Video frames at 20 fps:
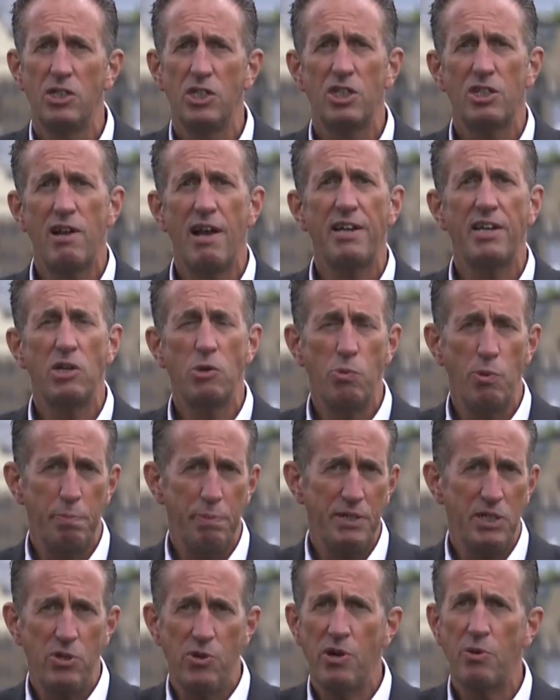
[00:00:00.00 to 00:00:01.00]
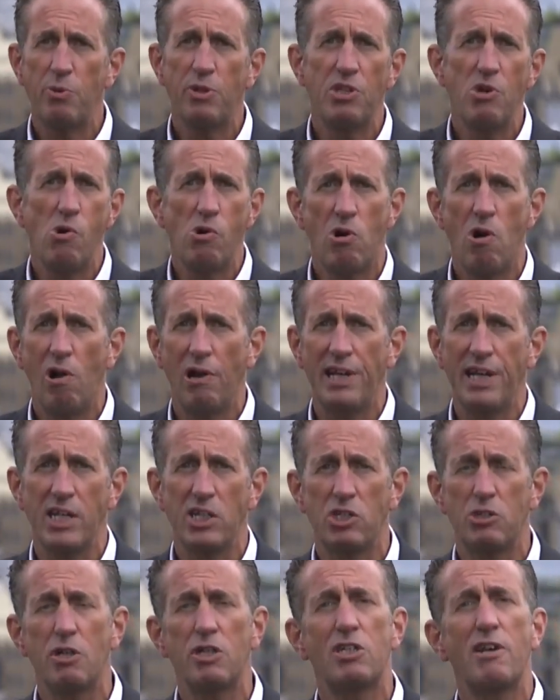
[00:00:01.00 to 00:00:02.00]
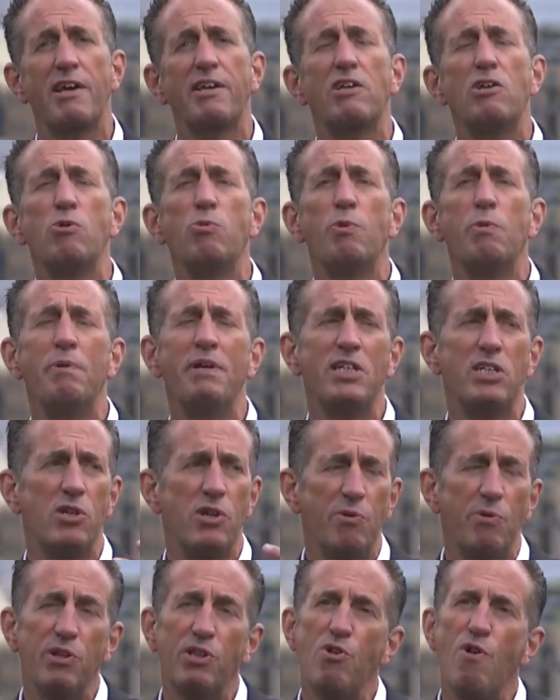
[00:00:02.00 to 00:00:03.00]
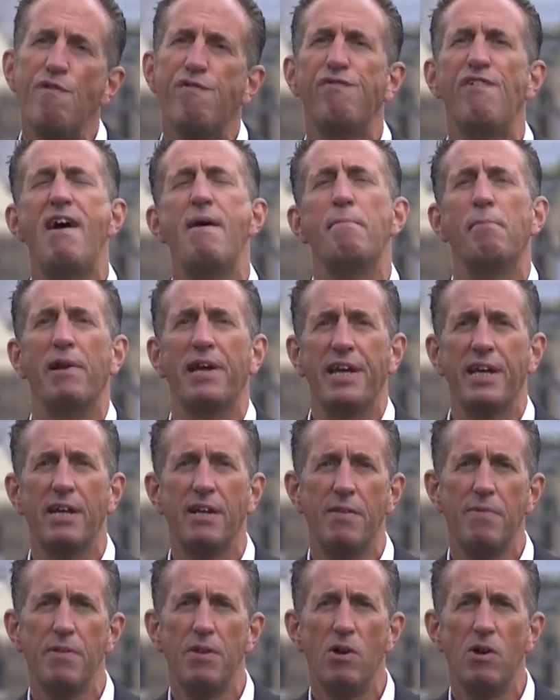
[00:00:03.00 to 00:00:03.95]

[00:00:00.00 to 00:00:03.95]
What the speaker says: just like you would be doing with your colleagues, just like you would be doing with your family,